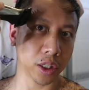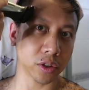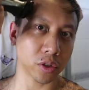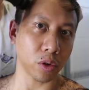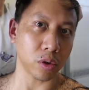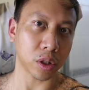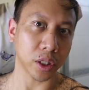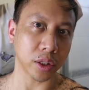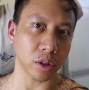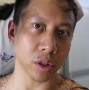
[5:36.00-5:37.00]
It's so
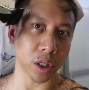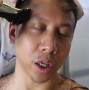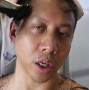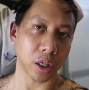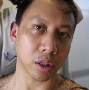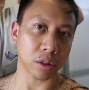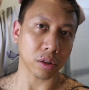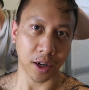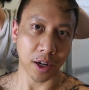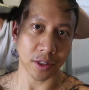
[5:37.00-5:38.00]
clean looking.
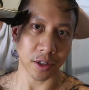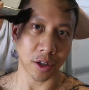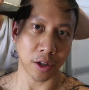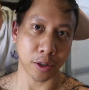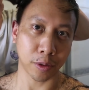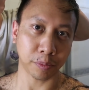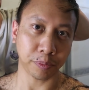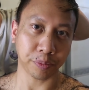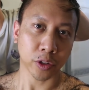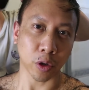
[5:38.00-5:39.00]
Awesome.
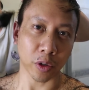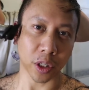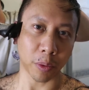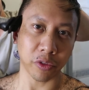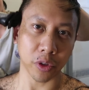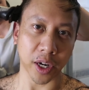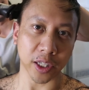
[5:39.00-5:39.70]
So some of you